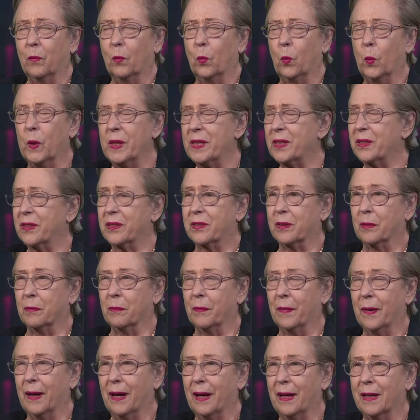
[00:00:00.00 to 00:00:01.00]

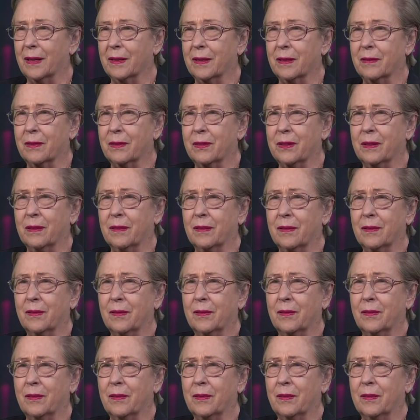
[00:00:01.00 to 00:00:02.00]
wisdom and
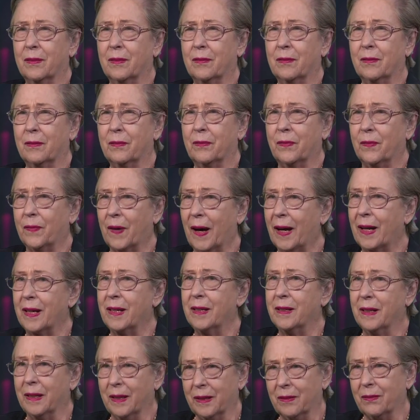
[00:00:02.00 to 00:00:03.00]

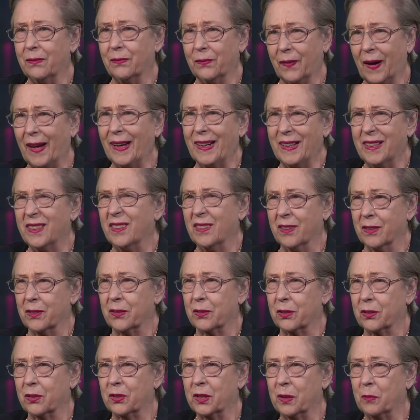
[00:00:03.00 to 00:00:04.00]
fine
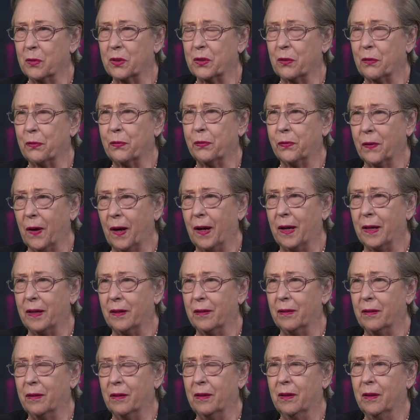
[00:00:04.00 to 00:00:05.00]
fineness. She was a
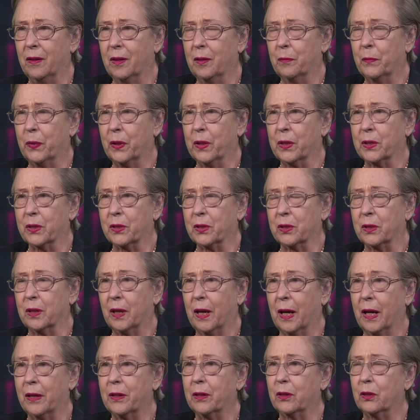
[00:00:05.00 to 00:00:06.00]
fine person
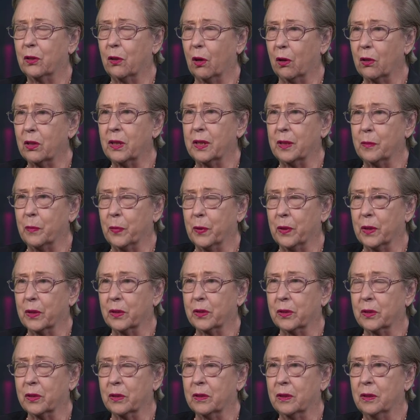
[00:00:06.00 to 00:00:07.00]
and a godly
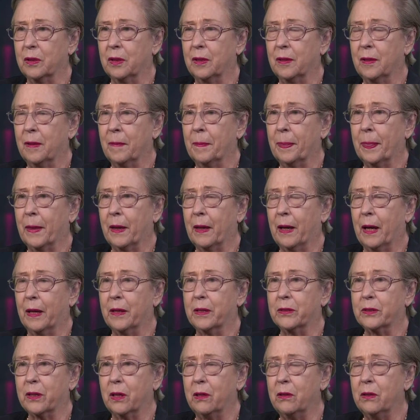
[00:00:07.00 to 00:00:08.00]
person. And
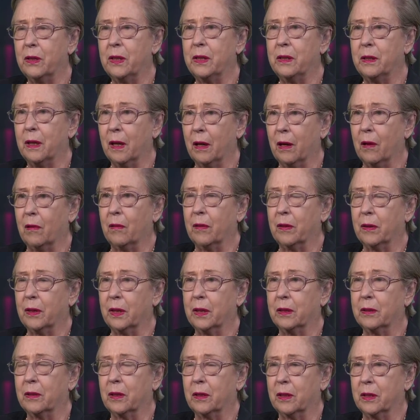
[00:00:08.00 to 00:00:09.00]
it's only now
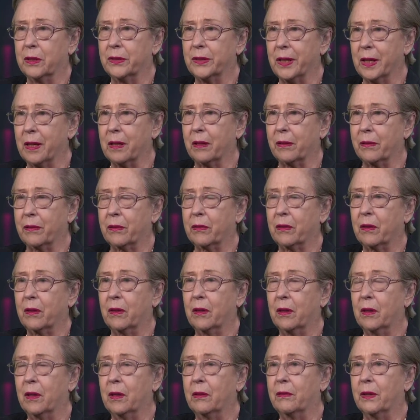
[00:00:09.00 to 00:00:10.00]
in her death
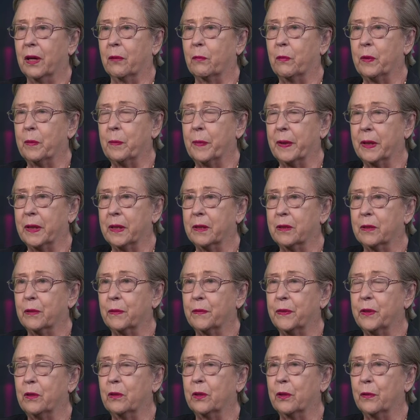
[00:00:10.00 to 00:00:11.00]
that we begin to
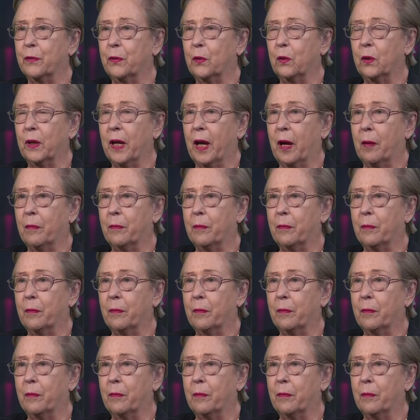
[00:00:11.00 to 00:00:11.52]
feel the full